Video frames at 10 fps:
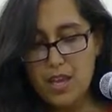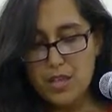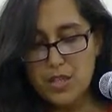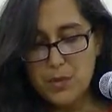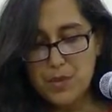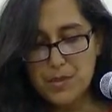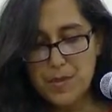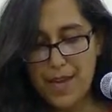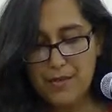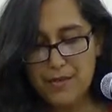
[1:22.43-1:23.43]
She pulls
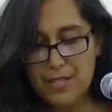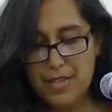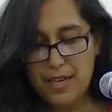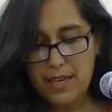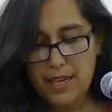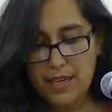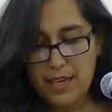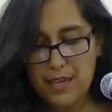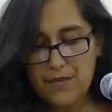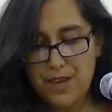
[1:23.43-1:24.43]
back for a second, and
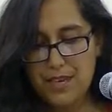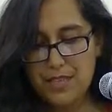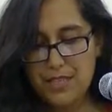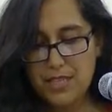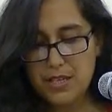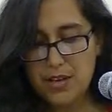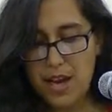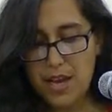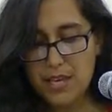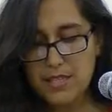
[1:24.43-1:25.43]
I can finally see her
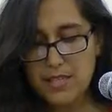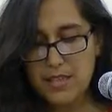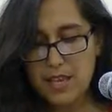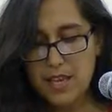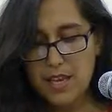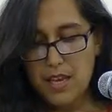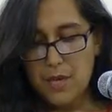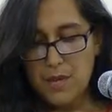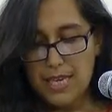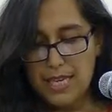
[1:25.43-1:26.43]
eyes.
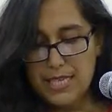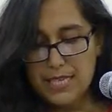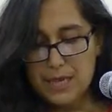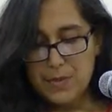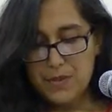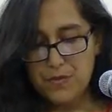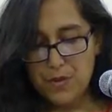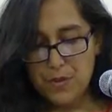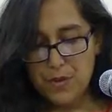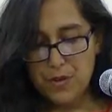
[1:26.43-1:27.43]
My gaze skips
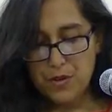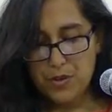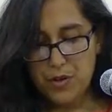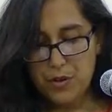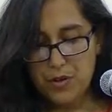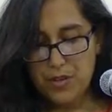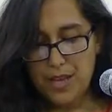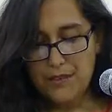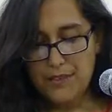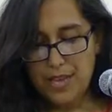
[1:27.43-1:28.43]
from her lower
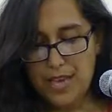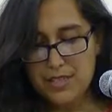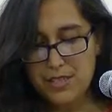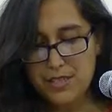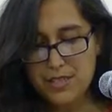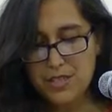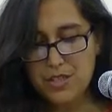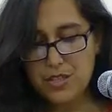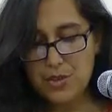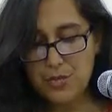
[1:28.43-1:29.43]
left glasses
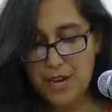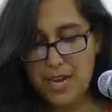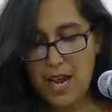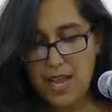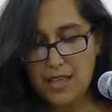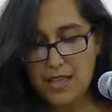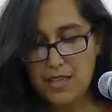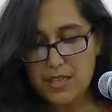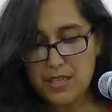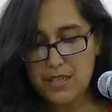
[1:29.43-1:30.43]
to her right eyelid
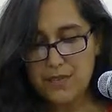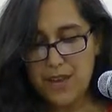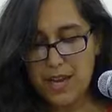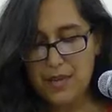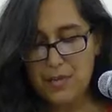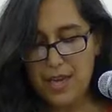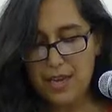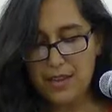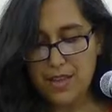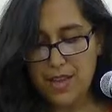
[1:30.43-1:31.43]
to the fine
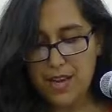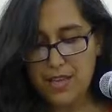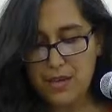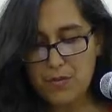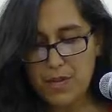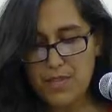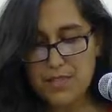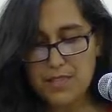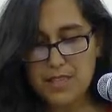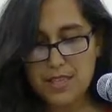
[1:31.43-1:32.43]
black line that rings
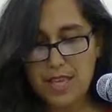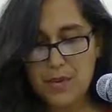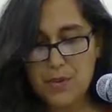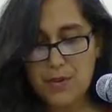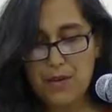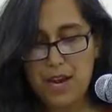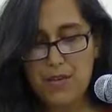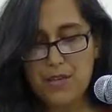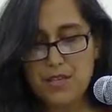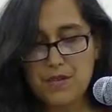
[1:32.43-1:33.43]
the light brown
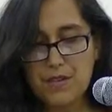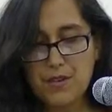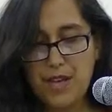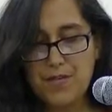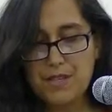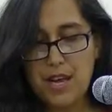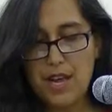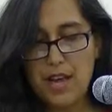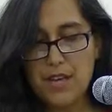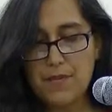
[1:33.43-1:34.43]
iris of her left eye.